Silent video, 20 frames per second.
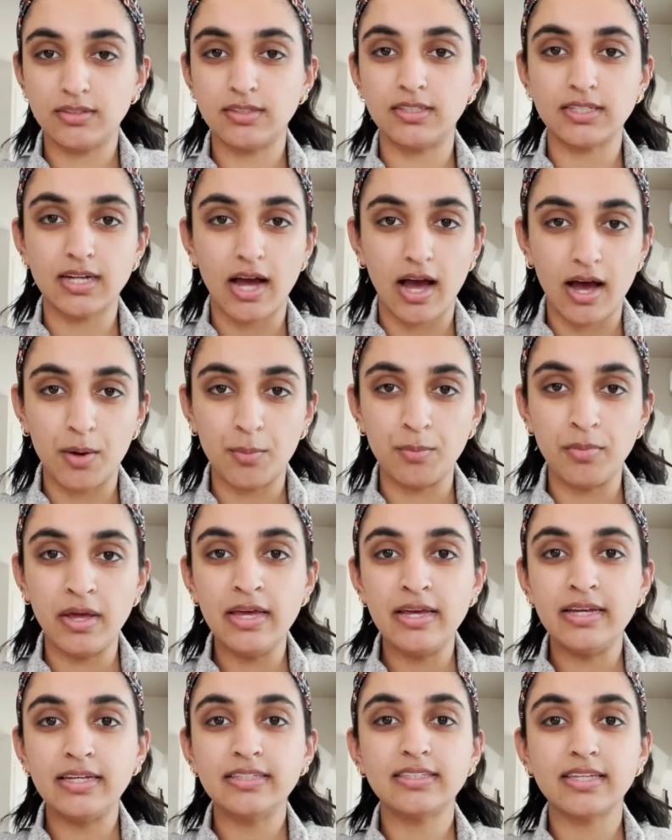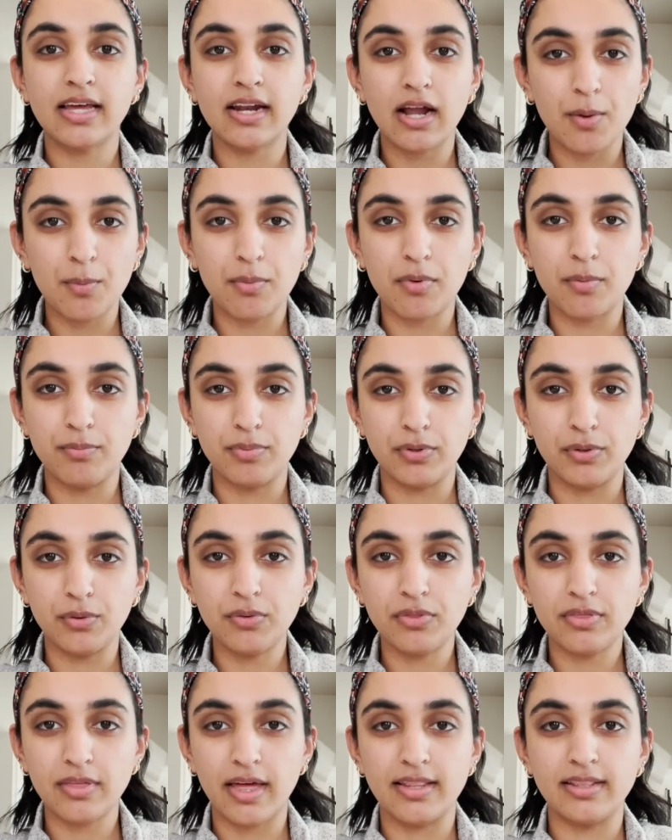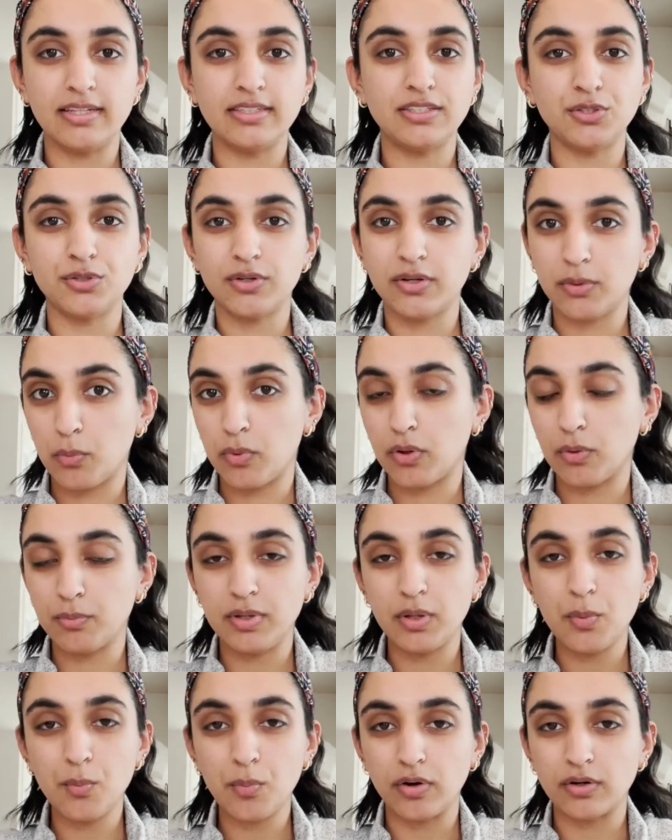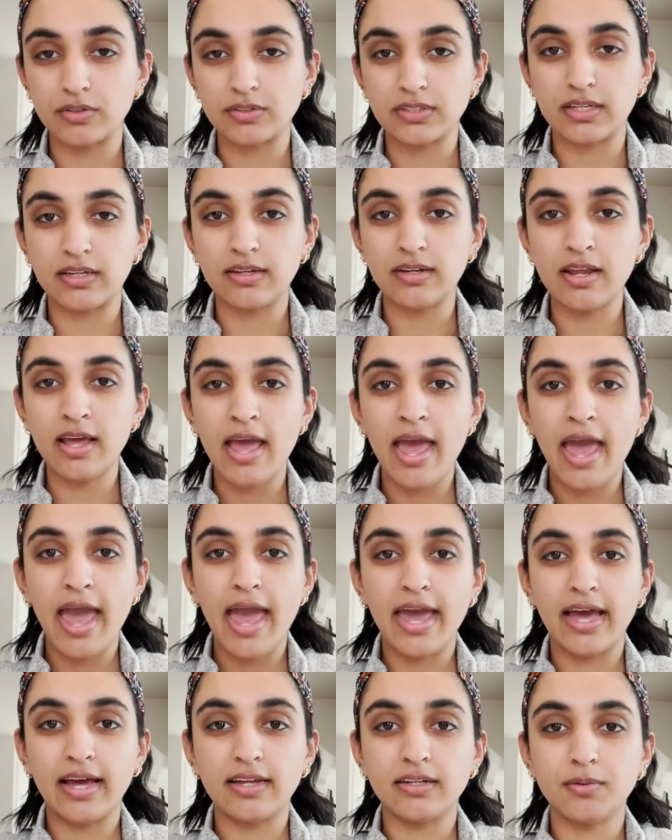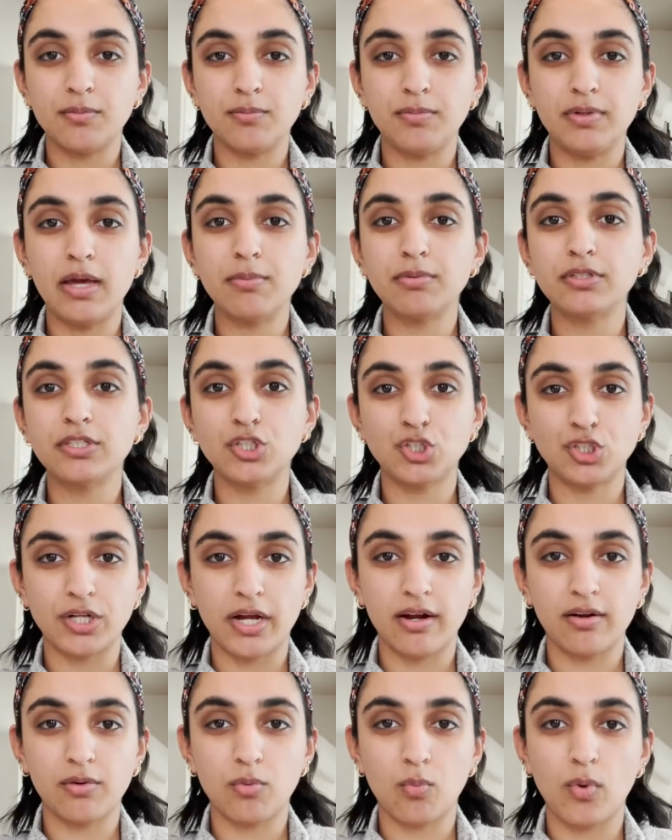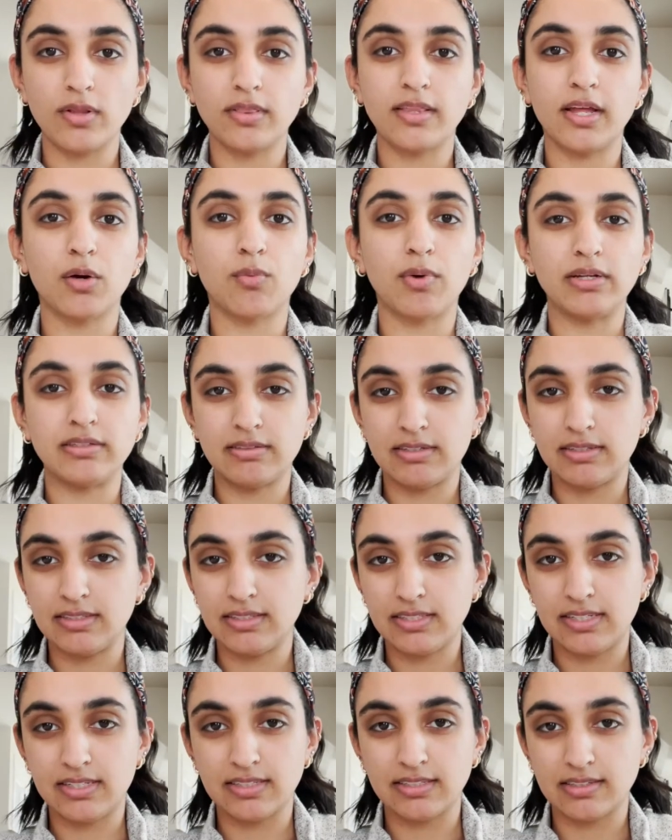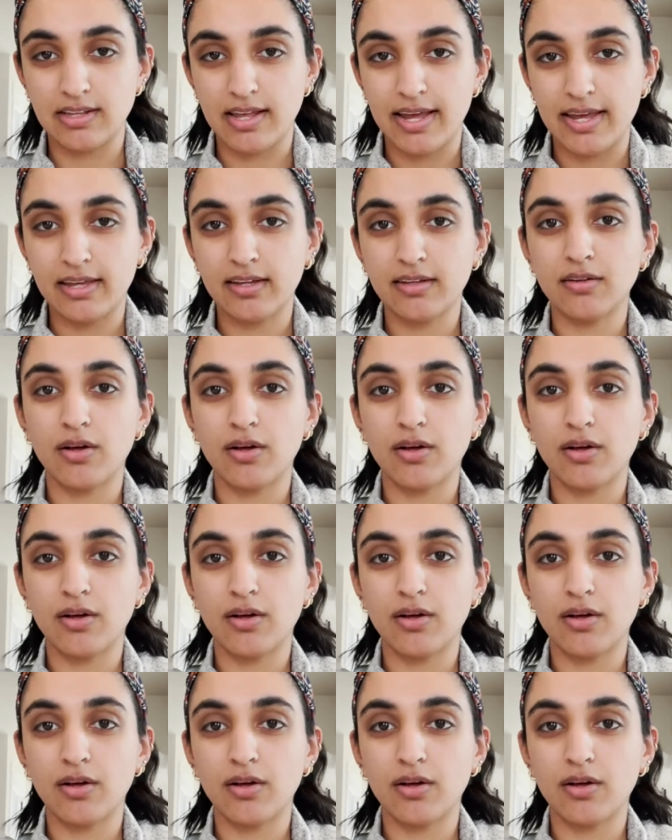to come set up a booth, and this year it will be in person, and be able to share what their residency is like.